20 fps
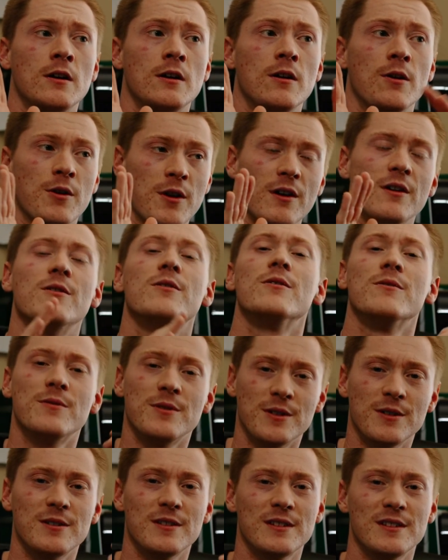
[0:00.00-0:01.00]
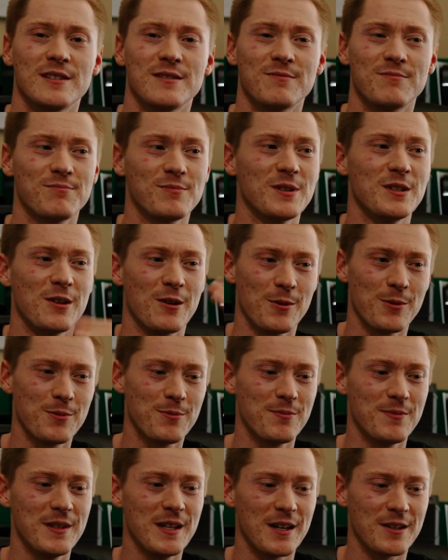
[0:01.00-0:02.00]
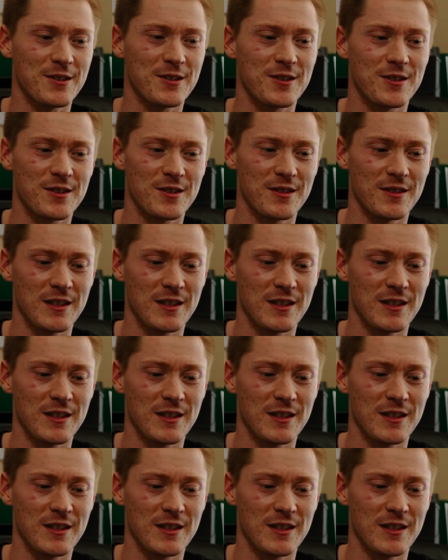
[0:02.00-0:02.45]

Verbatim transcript: okay, the, you know, yes,